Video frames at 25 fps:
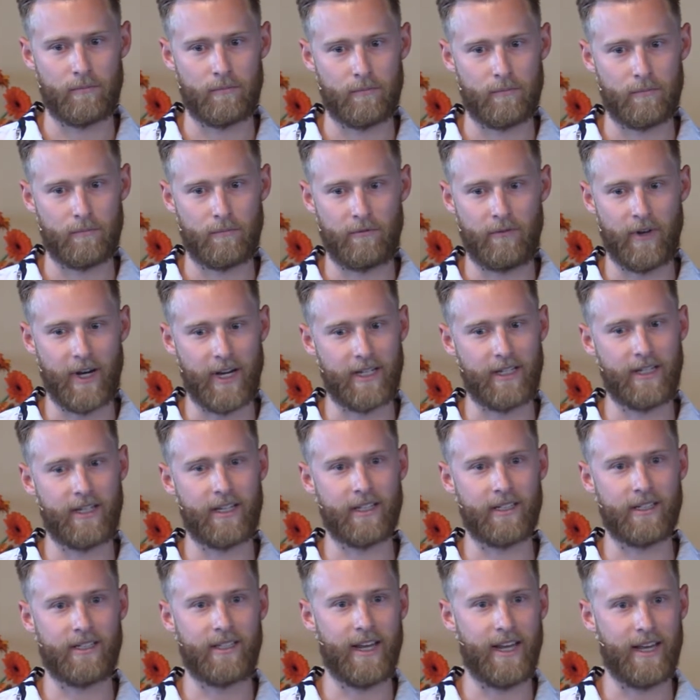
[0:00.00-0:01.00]
find
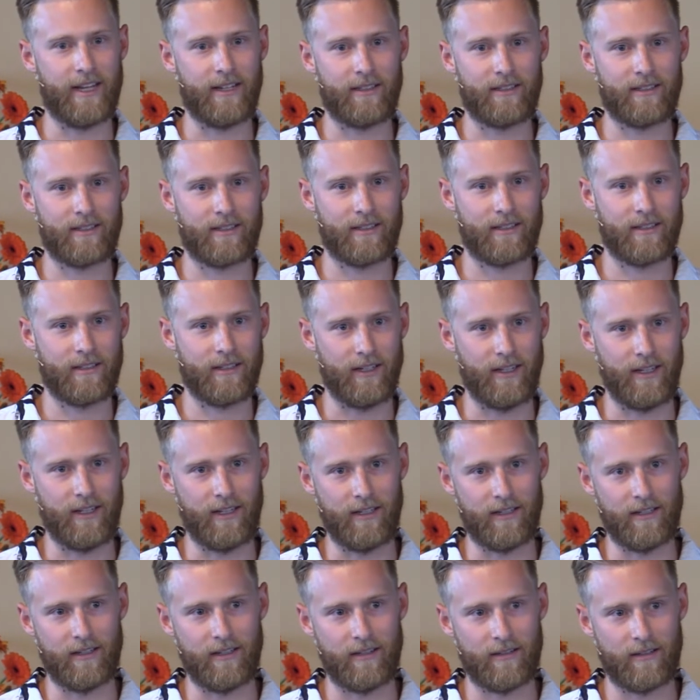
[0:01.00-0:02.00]
content
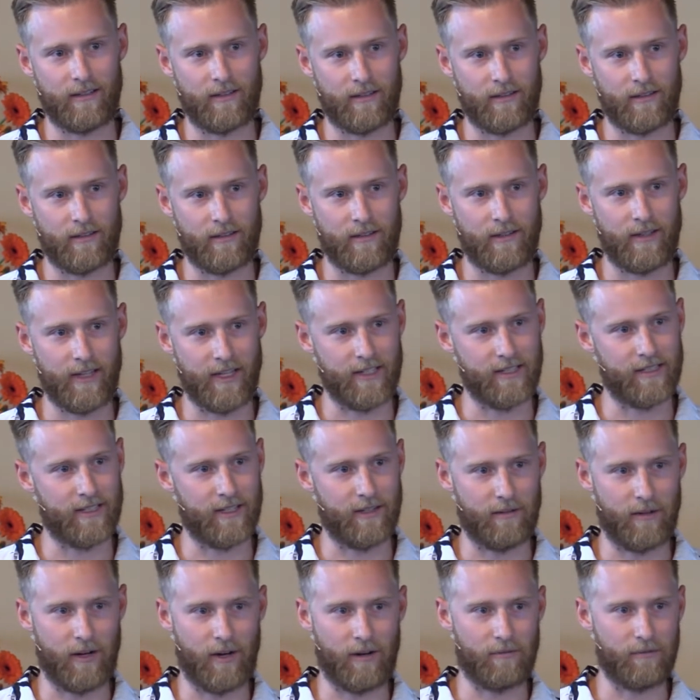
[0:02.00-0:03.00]
in things
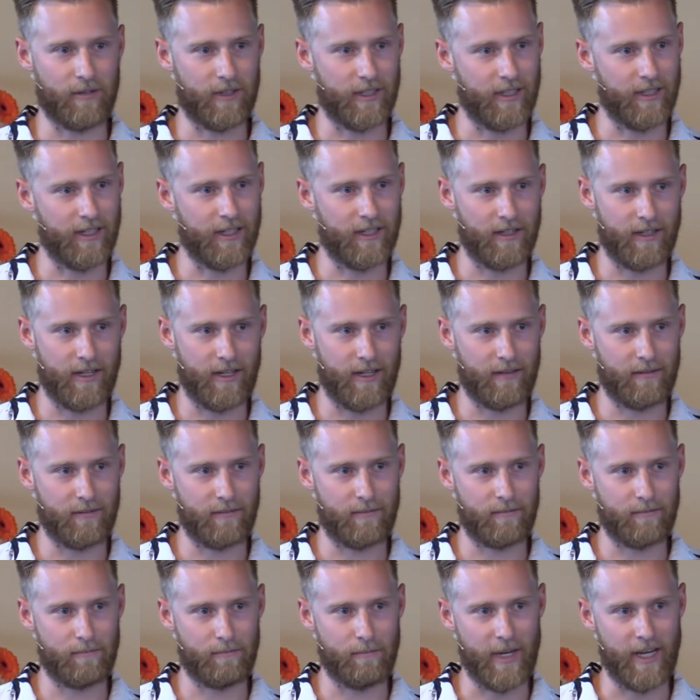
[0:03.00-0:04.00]
that aren't really going to
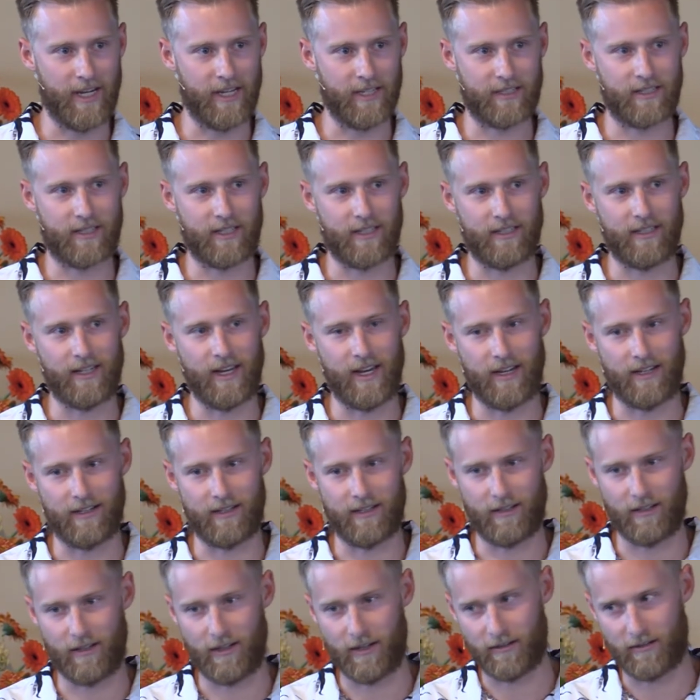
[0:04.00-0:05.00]
make us content in
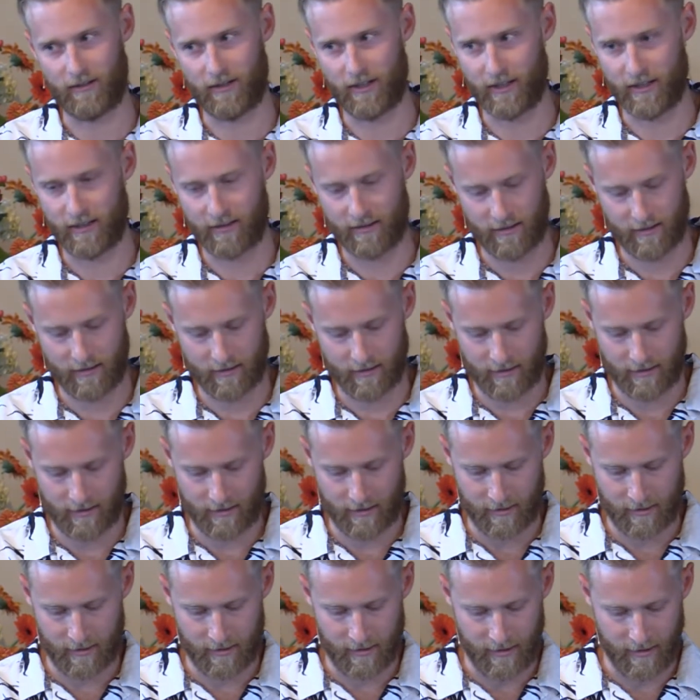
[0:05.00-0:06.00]
the long run.
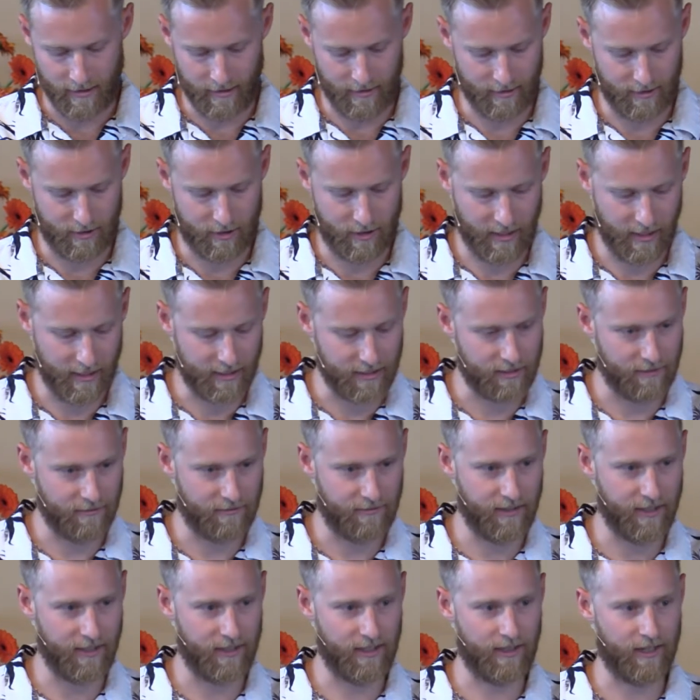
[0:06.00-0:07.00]
And the chains of
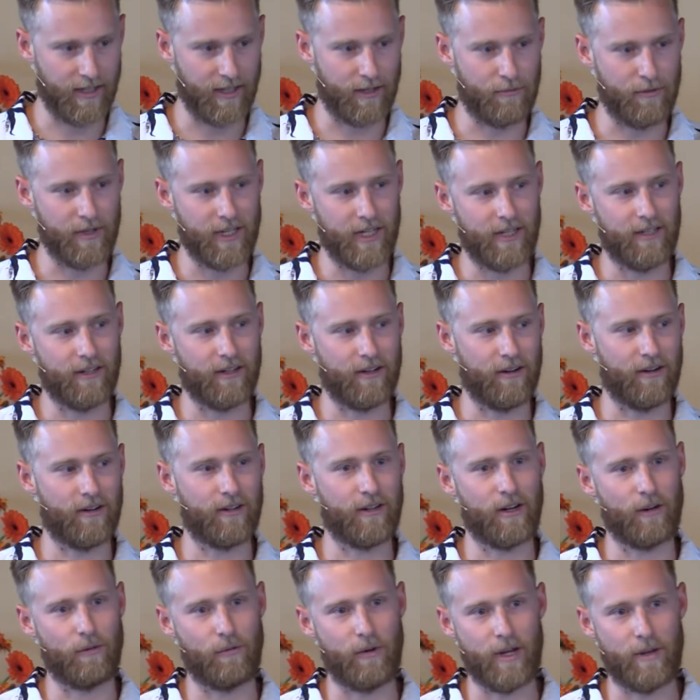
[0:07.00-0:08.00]
feeling like we need to
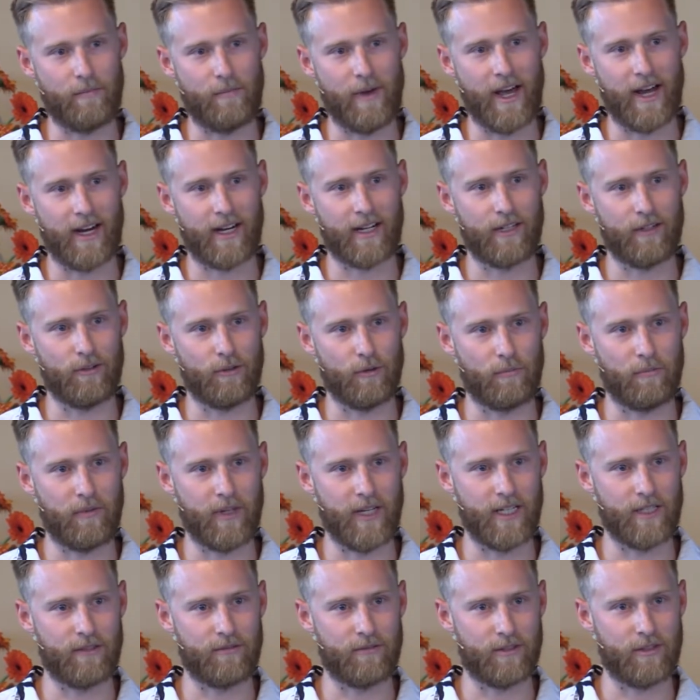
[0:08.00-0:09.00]
earn our way back into a
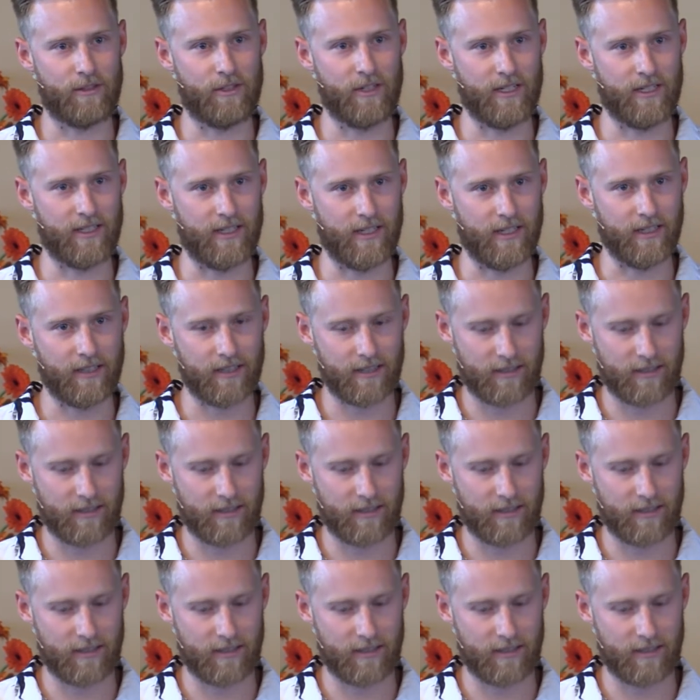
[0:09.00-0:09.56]
place with Jesus.